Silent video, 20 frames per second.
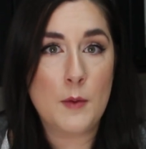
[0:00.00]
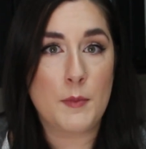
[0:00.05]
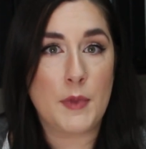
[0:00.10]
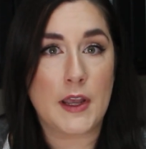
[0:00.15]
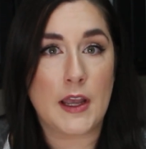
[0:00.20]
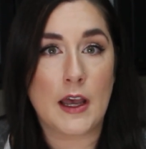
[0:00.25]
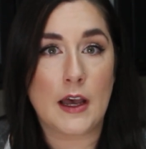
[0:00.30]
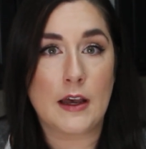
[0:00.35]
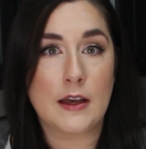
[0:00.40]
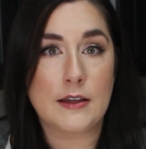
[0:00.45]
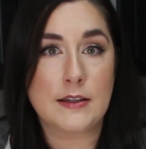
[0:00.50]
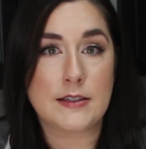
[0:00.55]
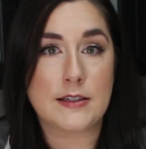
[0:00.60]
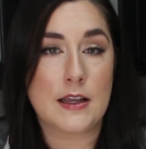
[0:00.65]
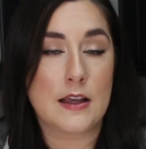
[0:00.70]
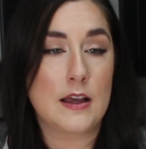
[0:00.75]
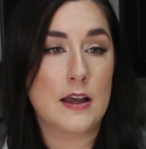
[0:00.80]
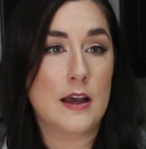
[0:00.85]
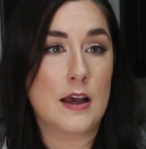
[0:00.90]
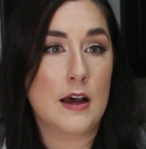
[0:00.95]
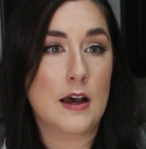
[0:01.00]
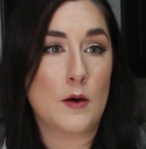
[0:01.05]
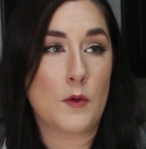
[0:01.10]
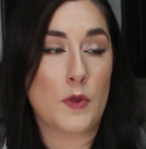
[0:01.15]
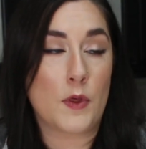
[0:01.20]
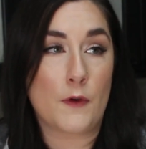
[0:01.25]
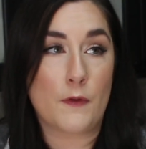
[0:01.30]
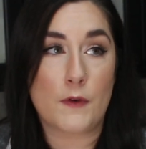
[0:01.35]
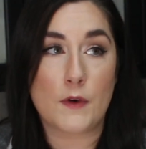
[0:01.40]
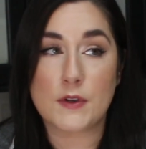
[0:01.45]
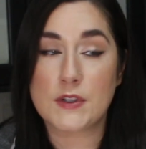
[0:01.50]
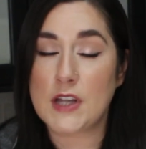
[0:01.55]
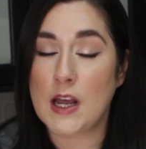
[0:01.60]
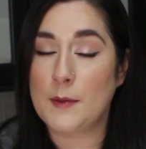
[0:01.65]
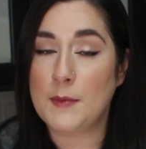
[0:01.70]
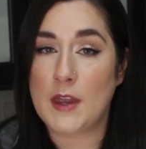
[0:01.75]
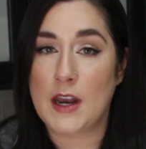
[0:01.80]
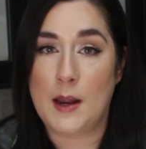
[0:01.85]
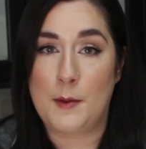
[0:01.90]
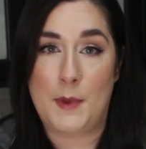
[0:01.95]
because the first
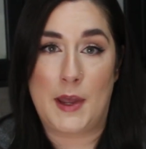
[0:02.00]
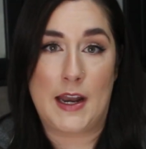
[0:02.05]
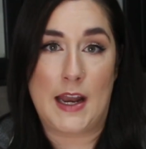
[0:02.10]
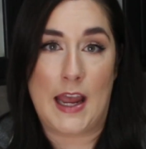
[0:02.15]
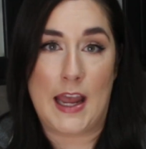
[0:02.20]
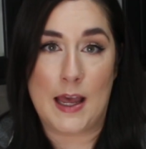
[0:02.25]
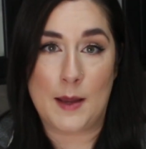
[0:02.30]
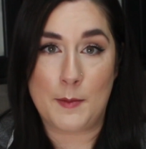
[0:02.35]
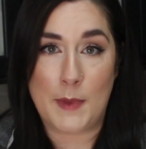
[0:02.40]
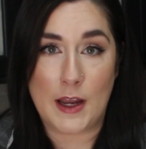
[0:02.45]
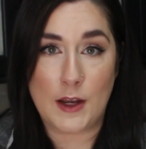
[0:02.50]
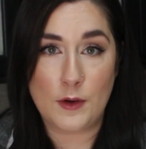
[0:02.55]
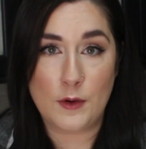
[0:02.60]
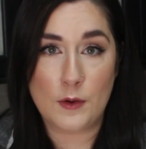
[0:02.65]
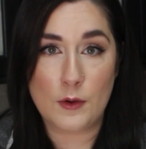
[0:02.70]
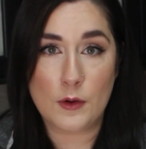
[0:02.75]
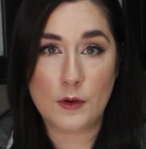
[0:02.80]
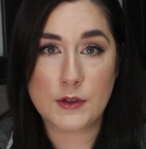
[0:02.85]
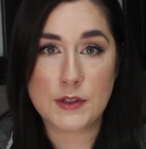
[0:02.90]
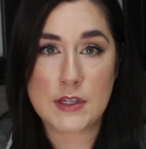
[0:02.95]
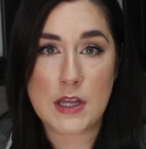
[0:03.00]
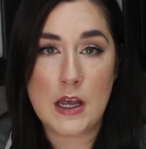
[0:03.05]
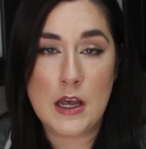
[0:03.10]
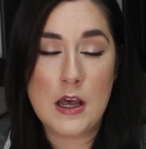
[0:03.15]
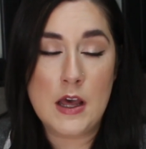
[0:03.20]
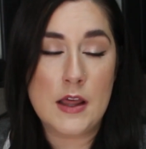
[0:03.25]
time that I made handmade noodles,